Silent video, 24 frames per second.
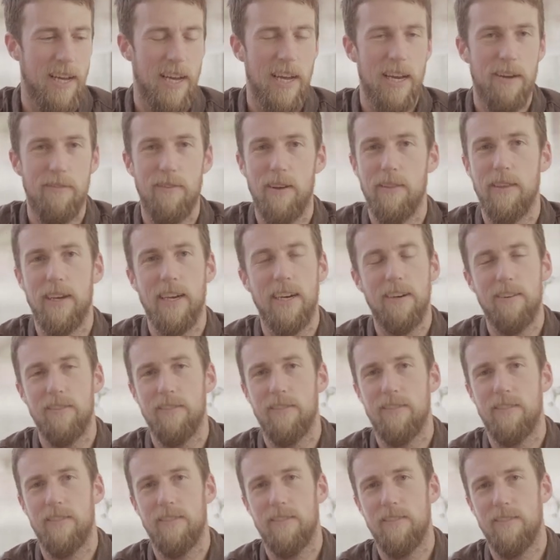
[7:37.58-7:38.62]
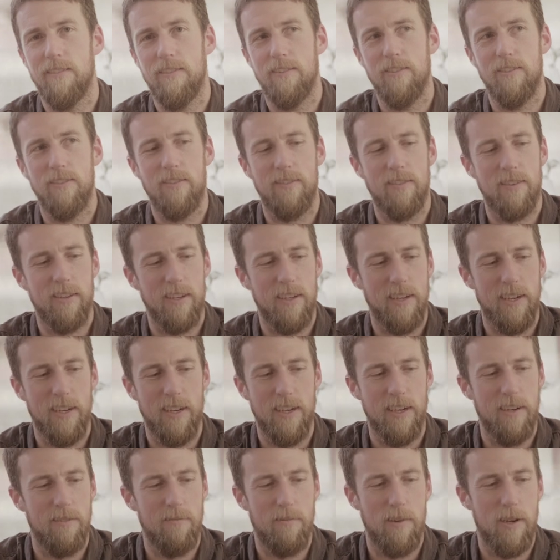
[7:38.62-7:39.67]
if nothing else, this is just
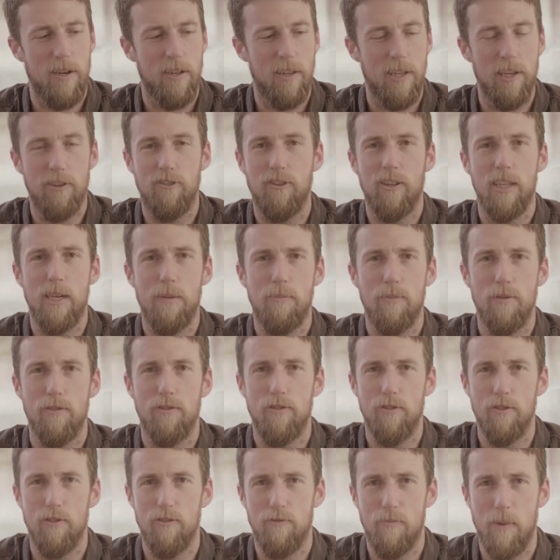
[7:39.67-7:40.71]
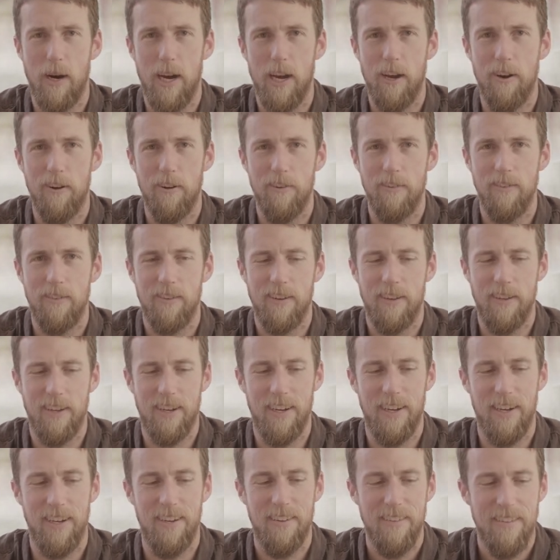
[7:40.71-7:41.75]
a leisurely pursuit of my own.
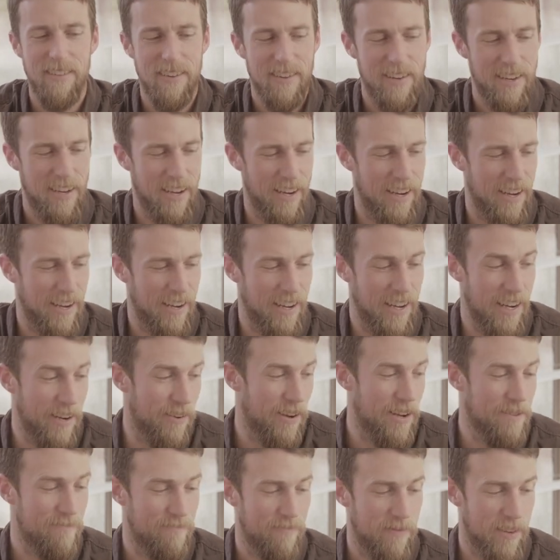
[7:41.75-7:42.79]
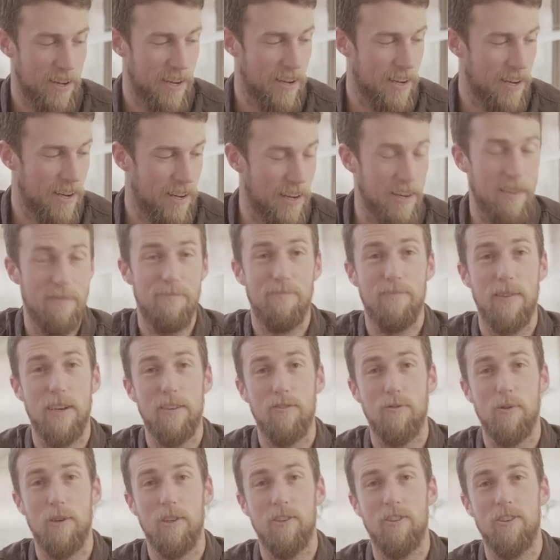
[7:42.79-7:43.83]
Anyway,
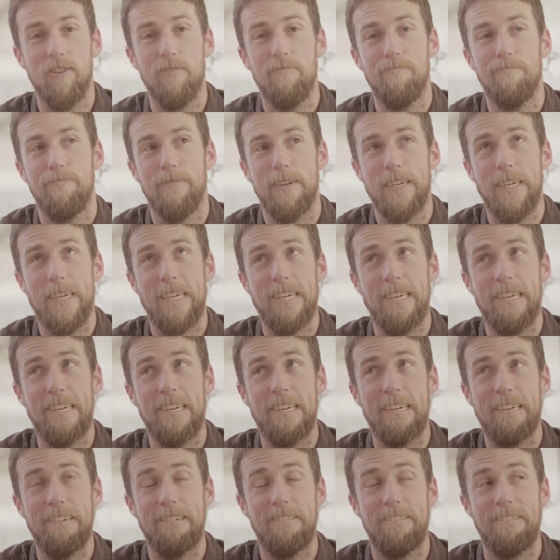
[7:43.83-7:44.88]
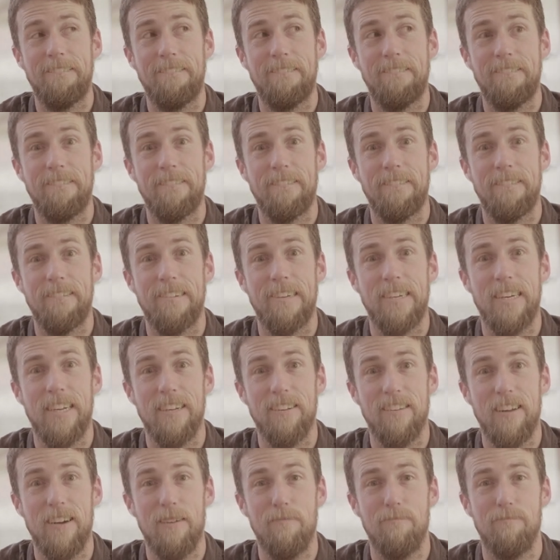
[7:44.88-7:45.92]
thanks for watching. See you
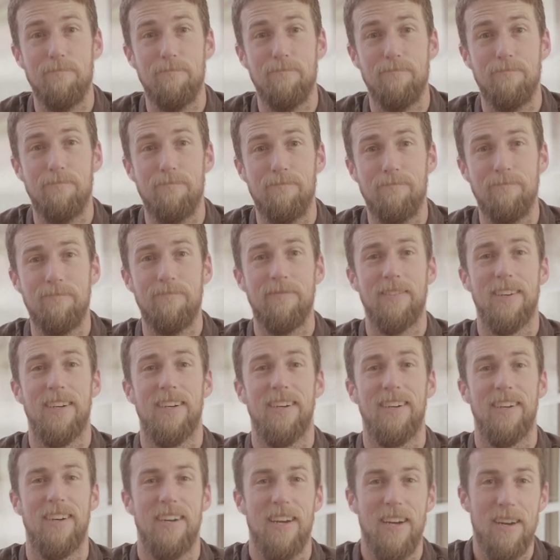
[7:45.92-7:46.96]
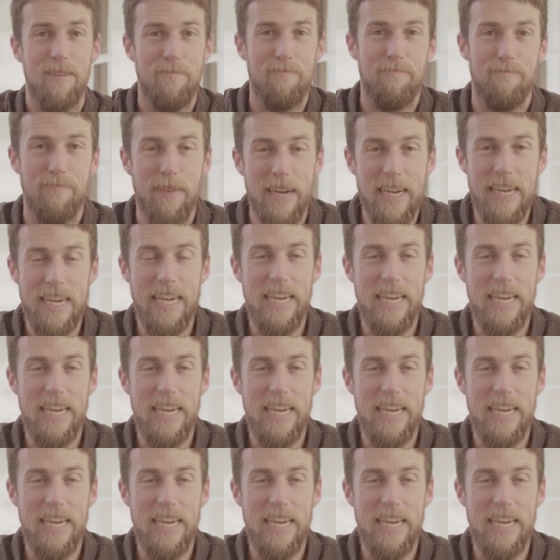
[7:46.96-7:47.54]
next time. Bye.